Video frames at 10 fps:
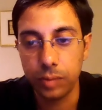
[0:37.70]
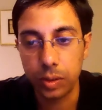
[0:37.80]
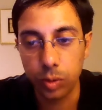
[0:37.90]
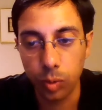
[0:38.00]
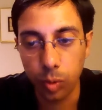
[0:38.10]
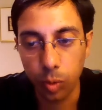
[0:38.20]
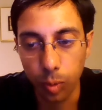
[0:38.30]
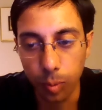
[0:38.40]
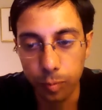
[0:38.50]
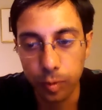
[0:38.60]
So
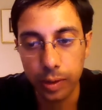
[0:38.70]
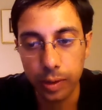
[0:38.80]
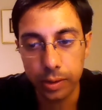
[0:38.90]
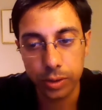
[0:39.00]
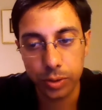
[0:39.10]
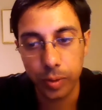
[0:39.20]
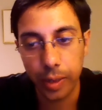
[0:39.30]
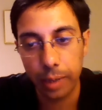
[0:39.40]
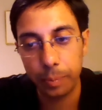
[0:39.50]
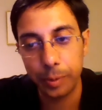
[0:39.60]
hopefully this should
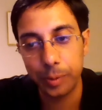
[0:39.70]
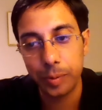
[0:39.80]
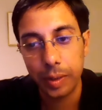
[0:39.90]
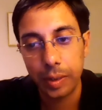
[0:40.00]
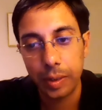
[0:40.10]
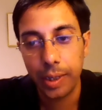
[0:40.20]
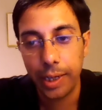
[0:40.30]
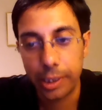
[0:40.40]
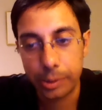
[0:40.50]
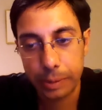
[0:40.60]
help you,
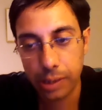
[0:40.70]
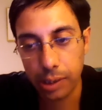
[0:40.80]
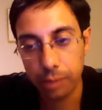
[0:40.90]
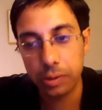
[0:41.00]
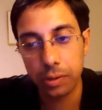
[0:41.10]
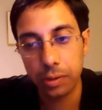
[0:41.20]
especially with the